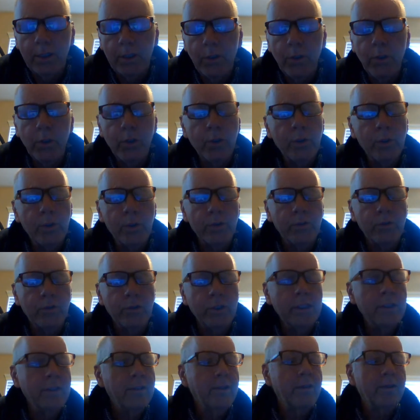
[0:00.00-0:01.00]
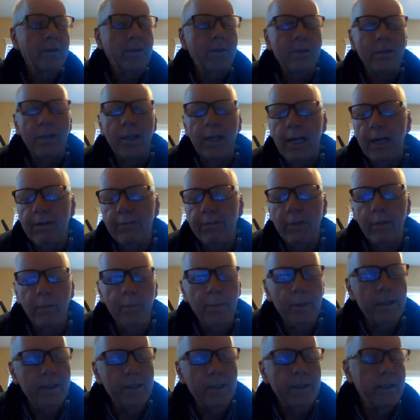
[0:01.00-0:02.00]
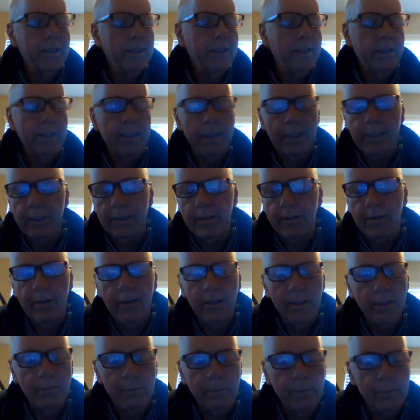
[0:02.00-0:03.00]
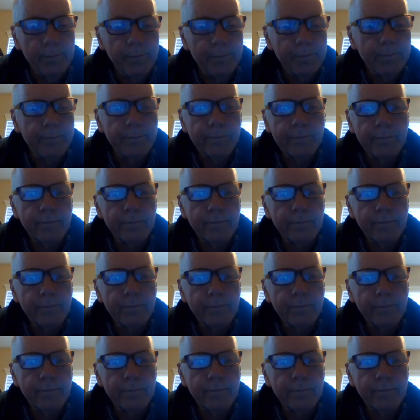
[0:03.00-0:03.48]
Google Jesus is Alive in America and you can get to all of them.